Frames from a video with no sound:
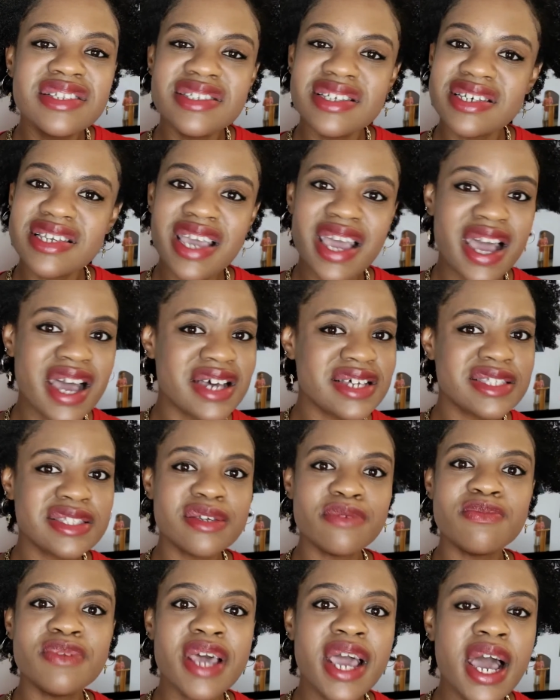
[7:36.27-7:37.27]
to cast
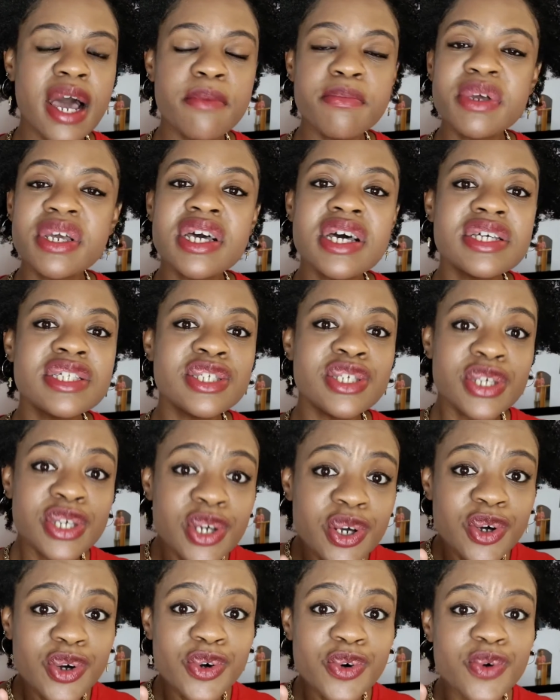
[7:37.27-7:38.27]
them down, because
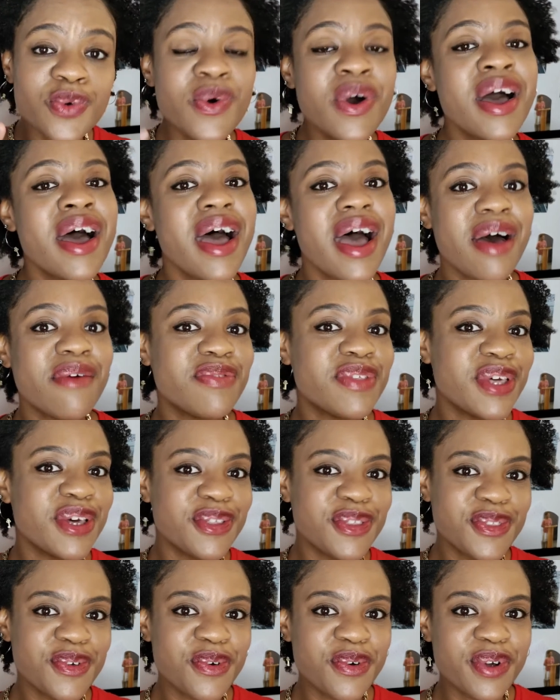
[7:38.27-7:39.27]
you have the
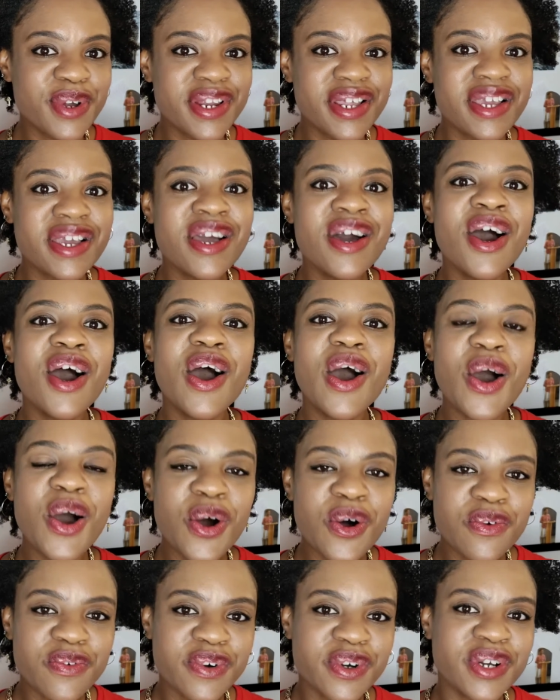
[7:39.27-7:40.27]
authority
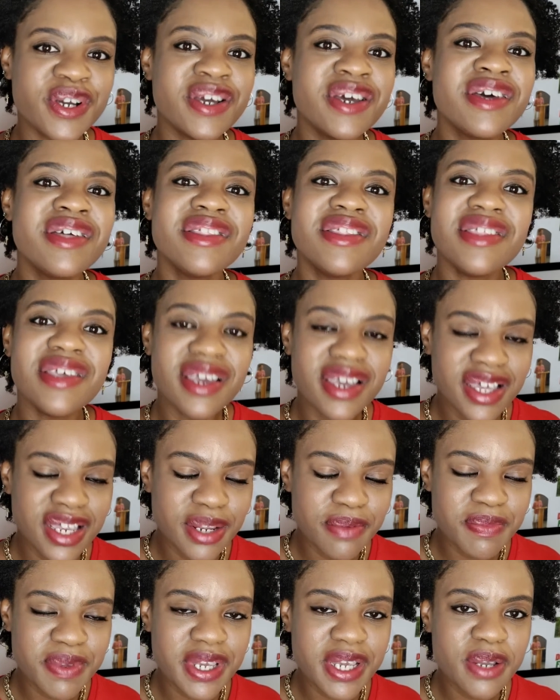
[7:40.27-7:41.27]
over the
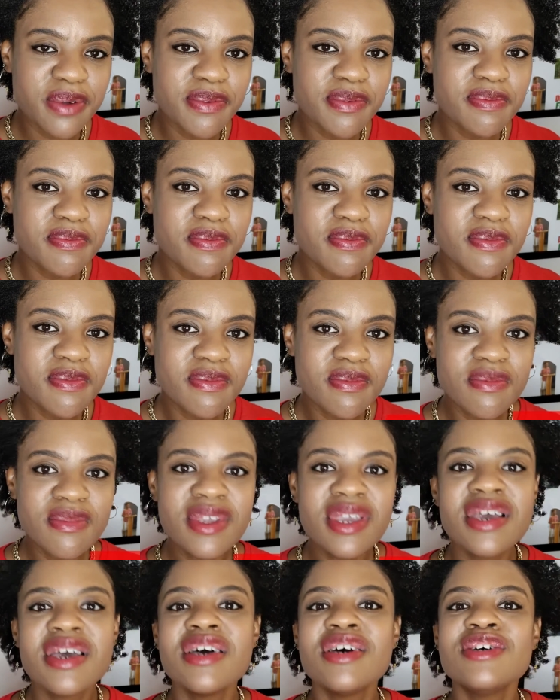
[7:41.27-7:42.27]
enemy.
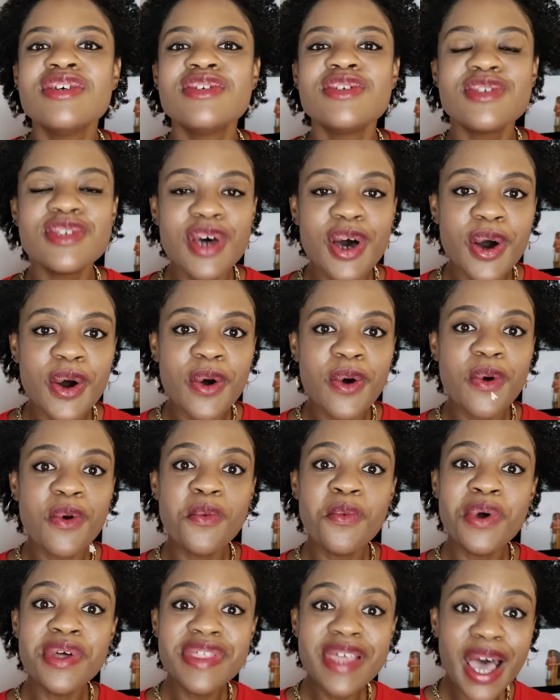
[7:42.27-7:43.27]
So
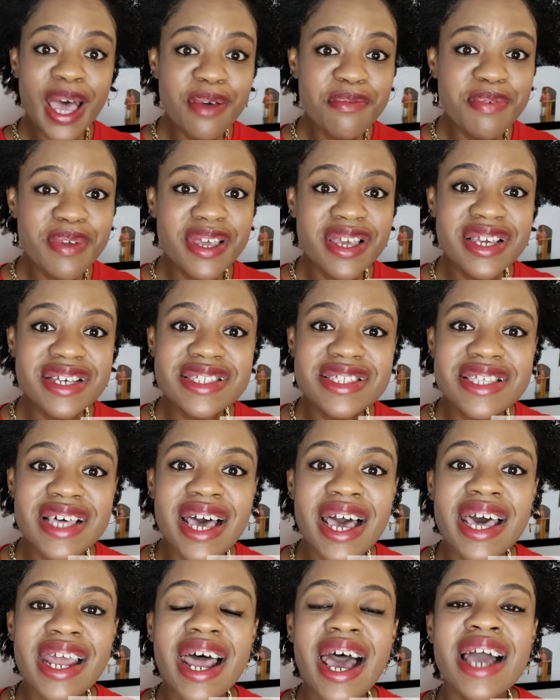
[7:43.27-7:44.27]
with that being
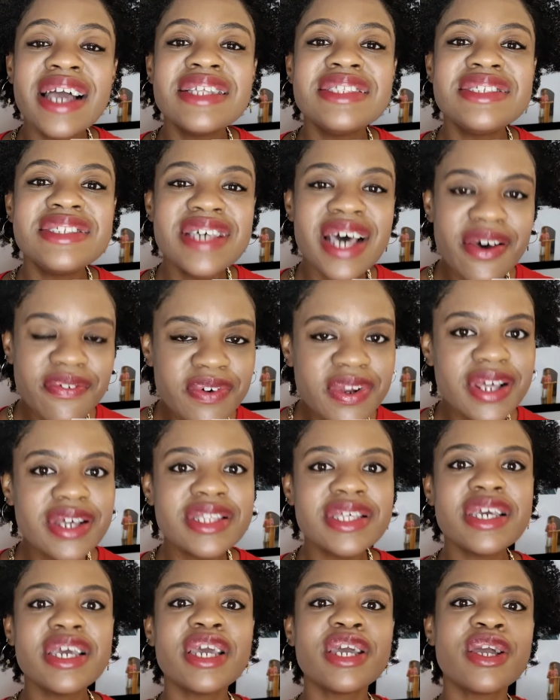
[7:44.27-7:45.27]
said, I
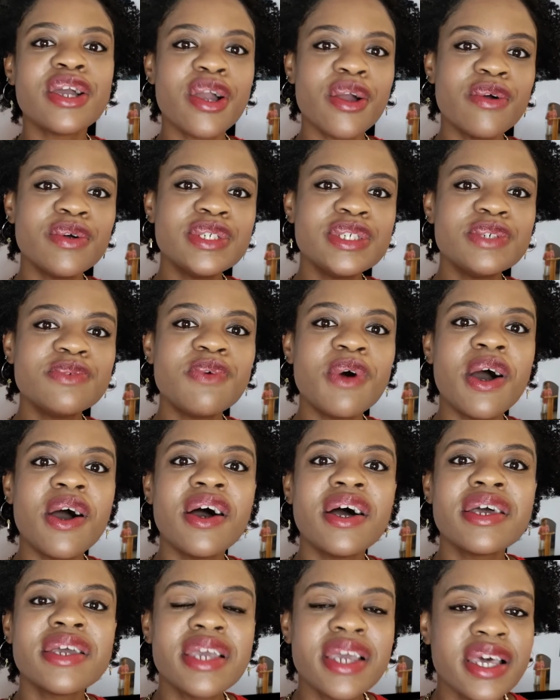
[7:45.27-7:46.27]
definitely encourage you all,
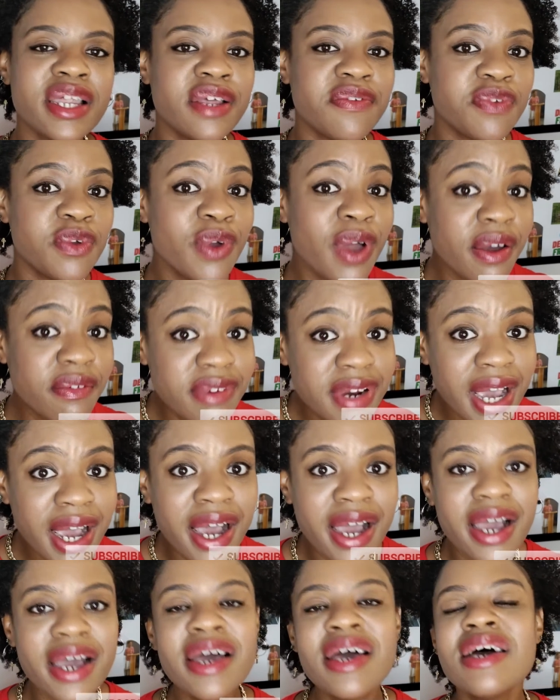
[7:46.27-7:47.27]
again, if you have
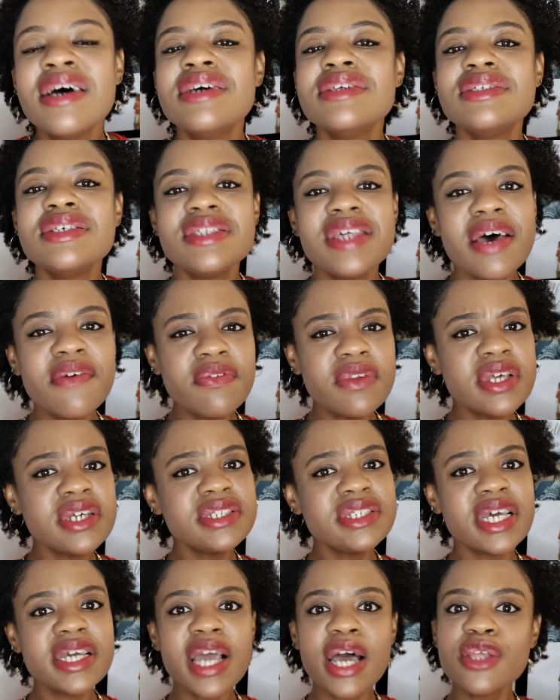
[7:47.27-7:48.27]
not, to definitely
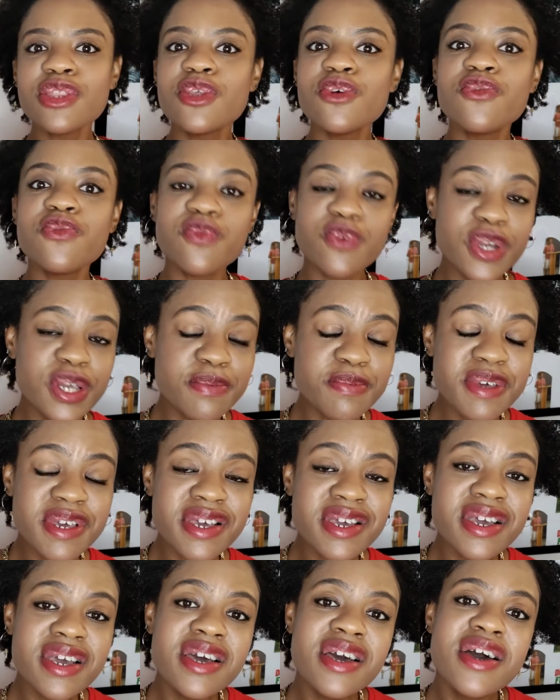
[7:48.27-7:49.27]
check out the
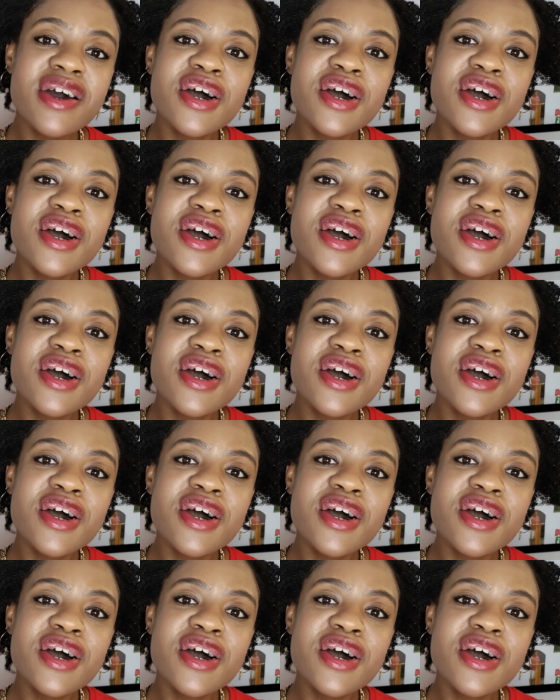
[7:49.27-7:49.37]
freebie